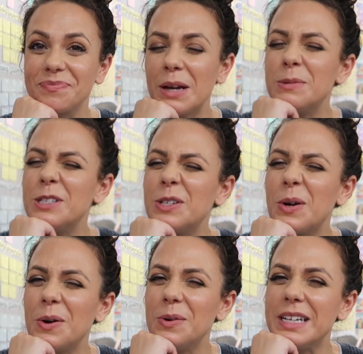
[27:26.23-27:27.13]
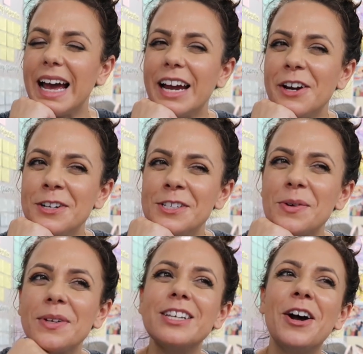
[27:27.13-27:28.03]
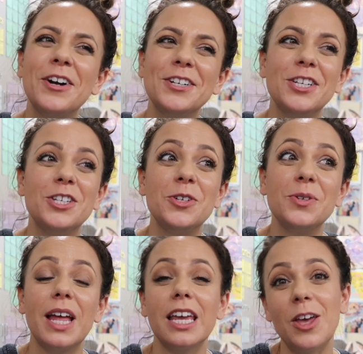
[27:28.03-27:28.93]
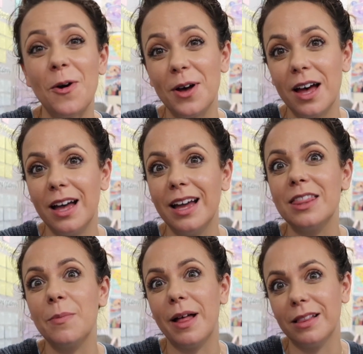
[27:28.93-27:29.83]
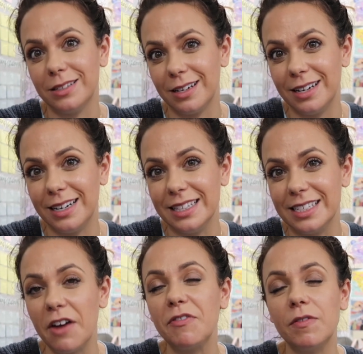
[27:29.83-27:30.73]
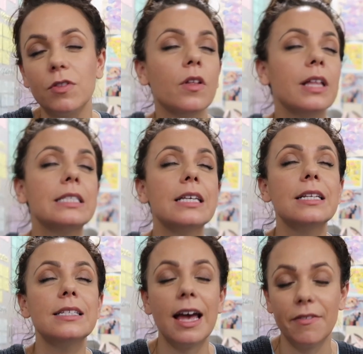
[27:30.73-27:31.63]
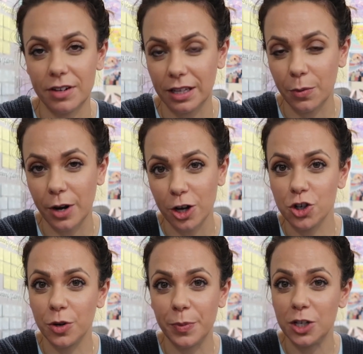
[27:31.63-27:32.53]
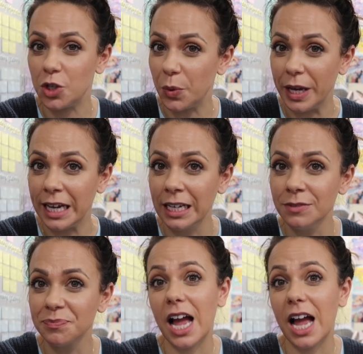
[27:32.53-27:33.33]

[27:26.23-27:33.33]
I'm so tired, so it's hard to do like yoga and the Peloton and stuff, even though it's definitely what I should be doing.